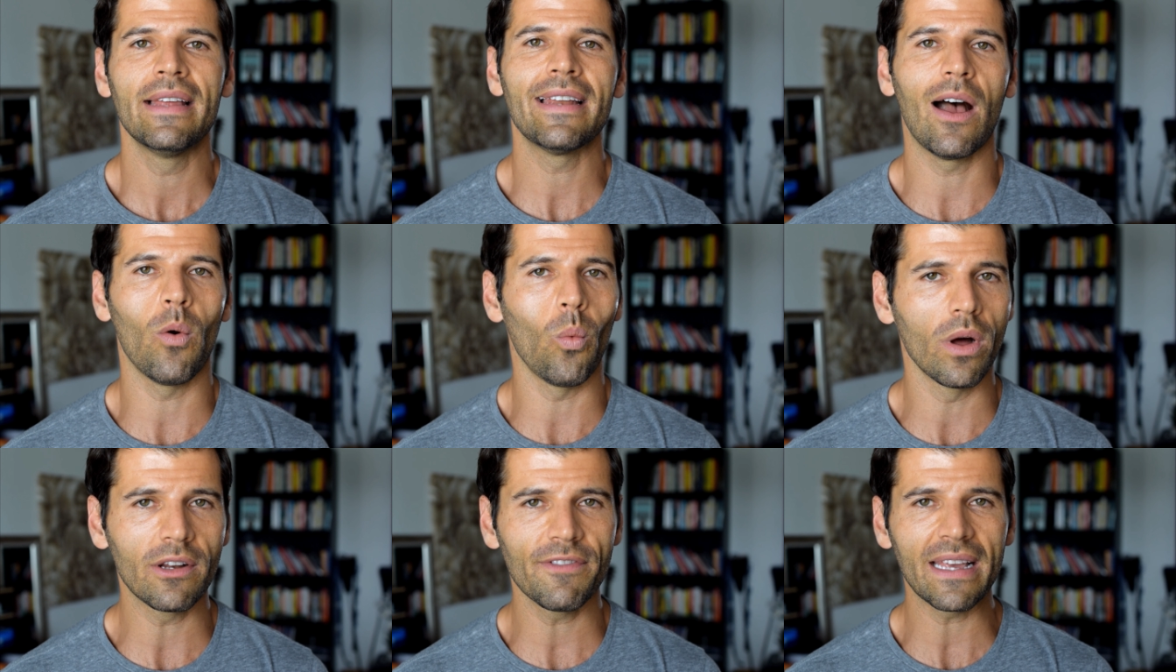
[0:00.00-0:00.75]
Now,
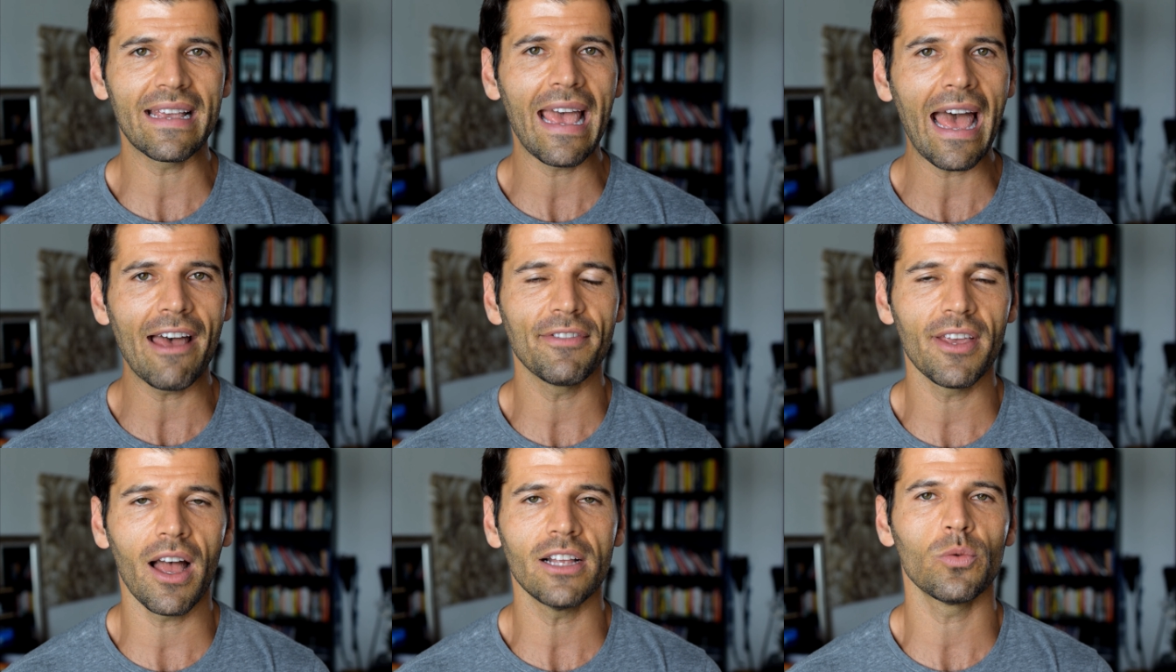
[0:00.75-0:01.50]
one of the
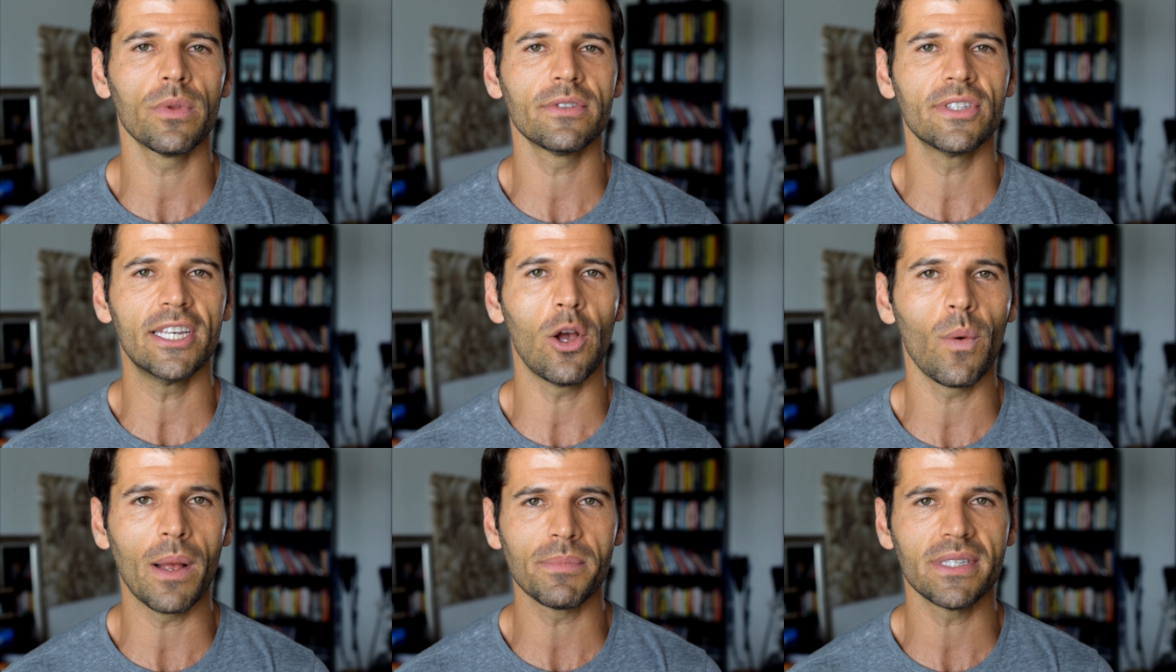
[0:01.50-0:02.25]
caveats with
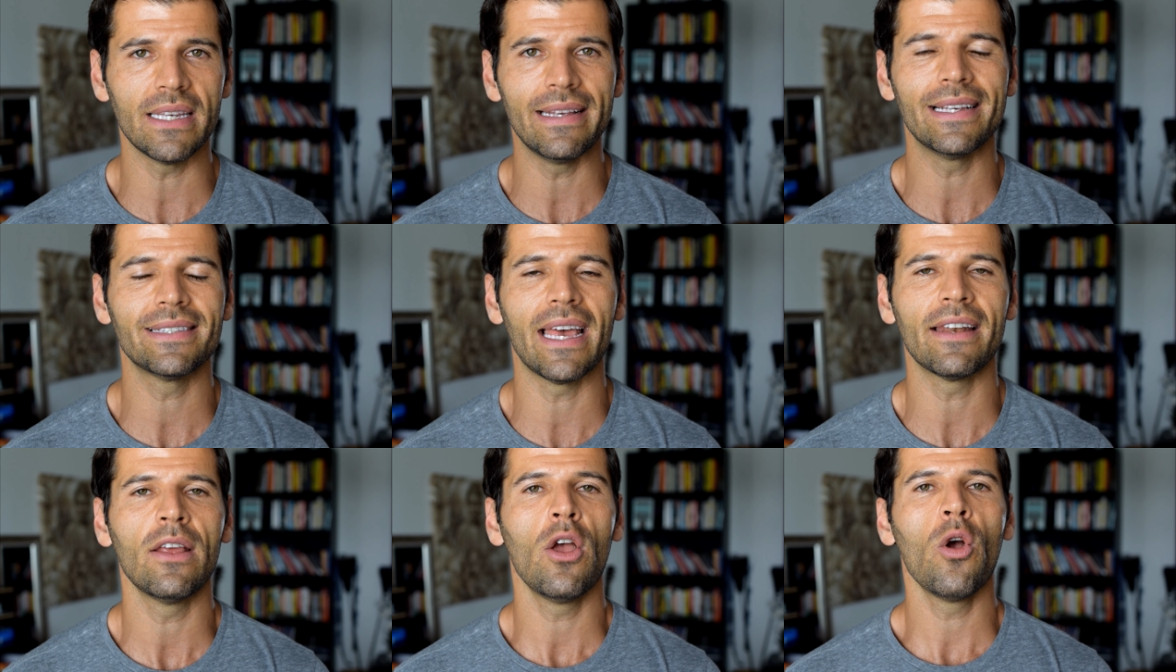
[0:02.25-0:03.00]
COMC is
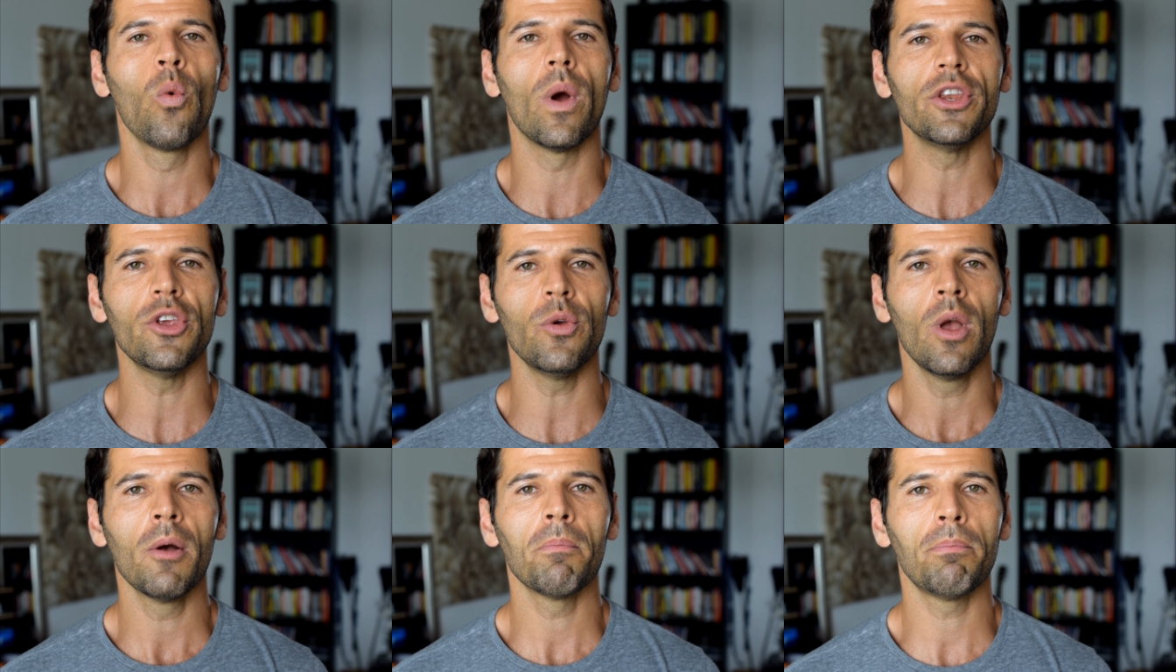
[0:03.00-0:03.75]
that when
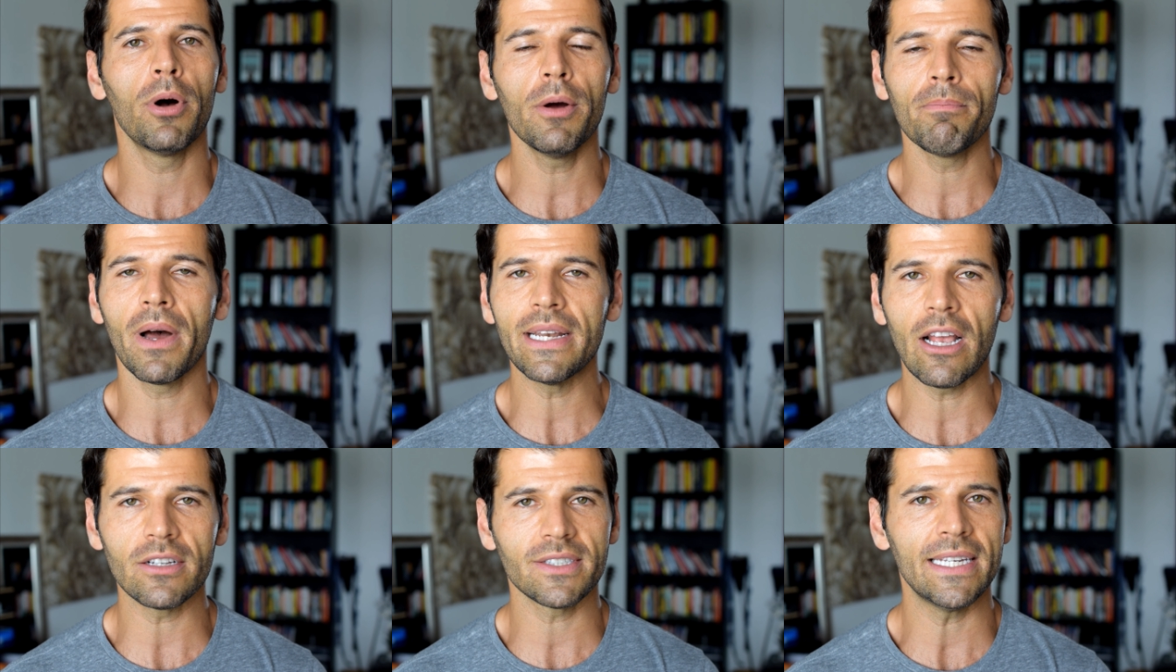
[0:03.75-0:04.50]
you put
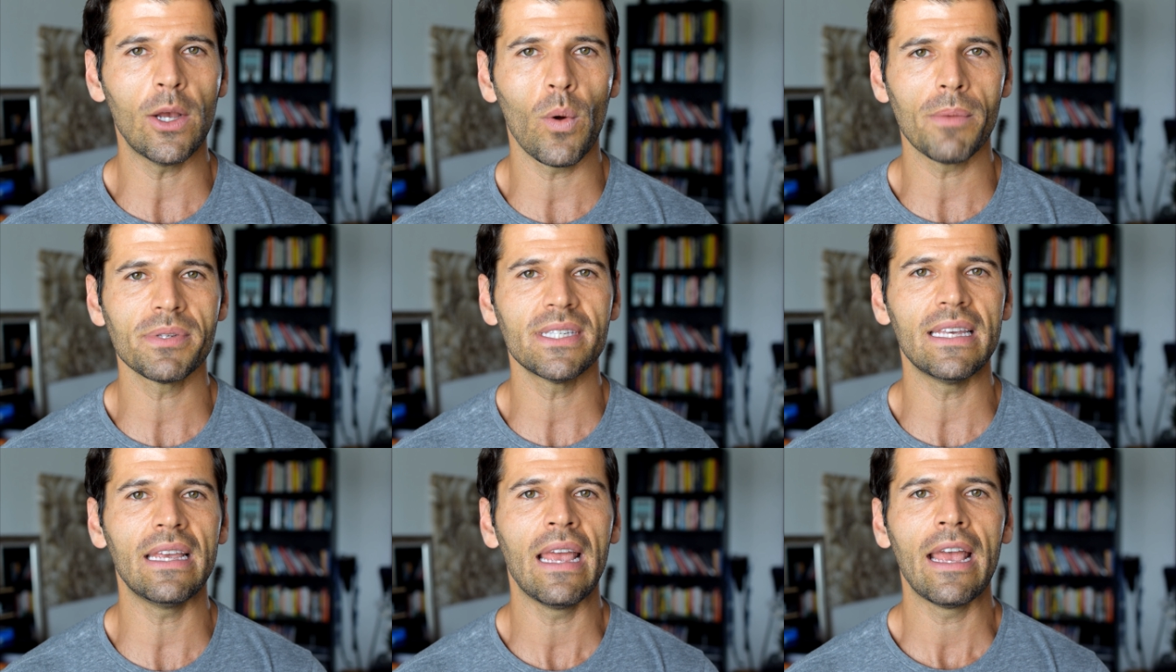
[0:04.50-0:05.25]
money on
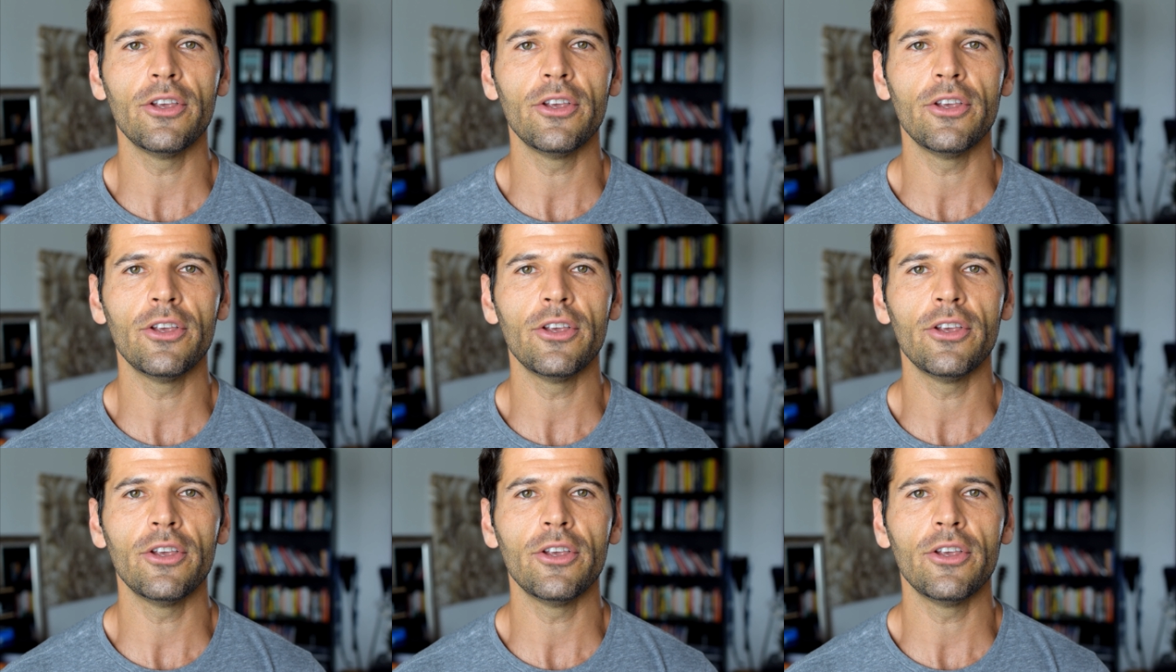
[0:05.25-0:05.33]
COMC,